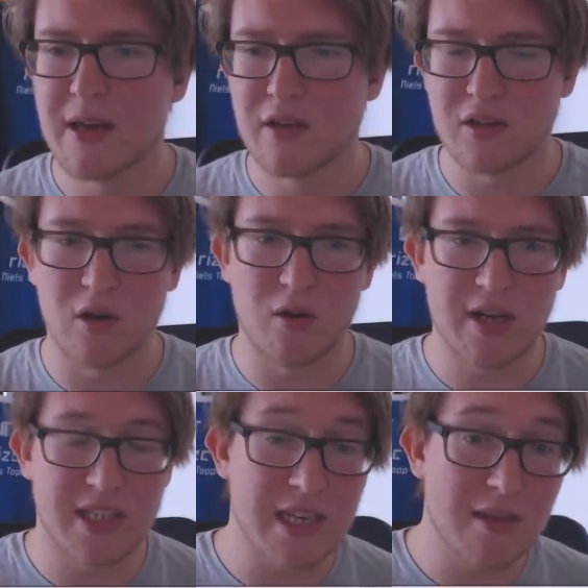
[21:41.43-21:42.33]
So
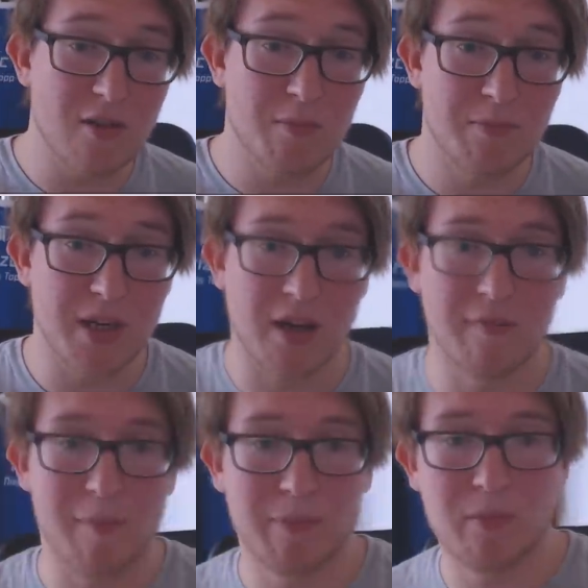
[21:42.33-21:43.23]
it's either pick
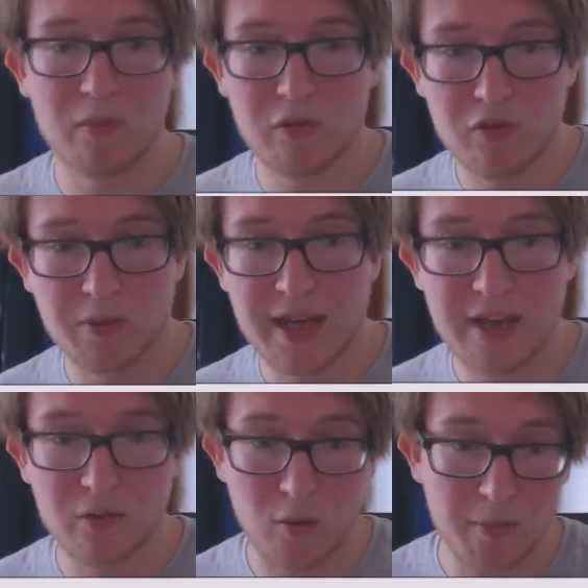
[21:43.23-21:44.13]
up 2
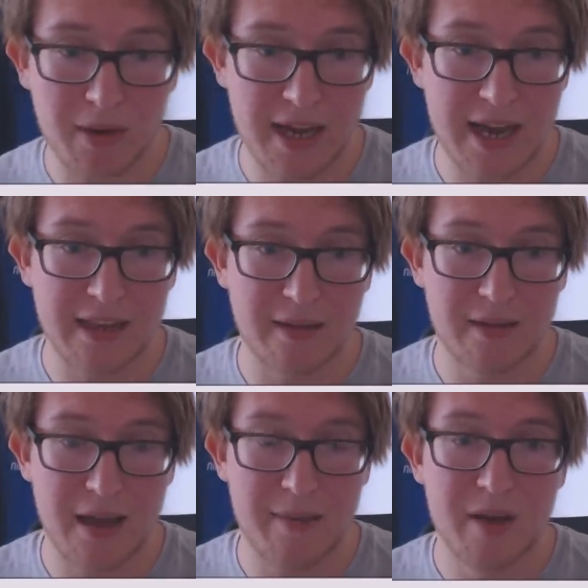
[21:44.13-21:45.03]
players or 1 player at the
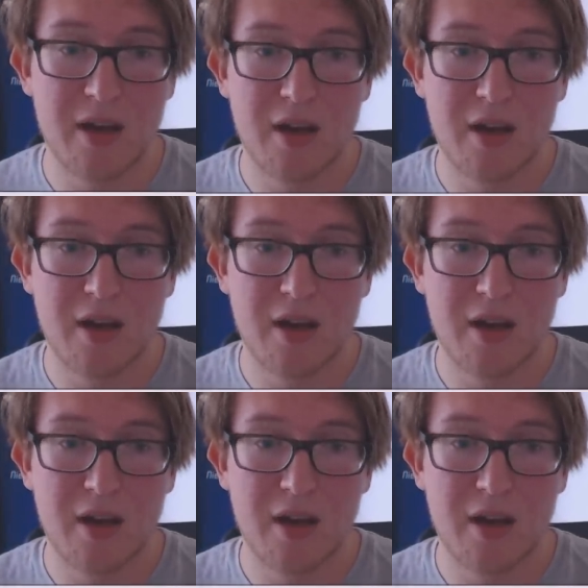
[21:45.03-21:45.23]
time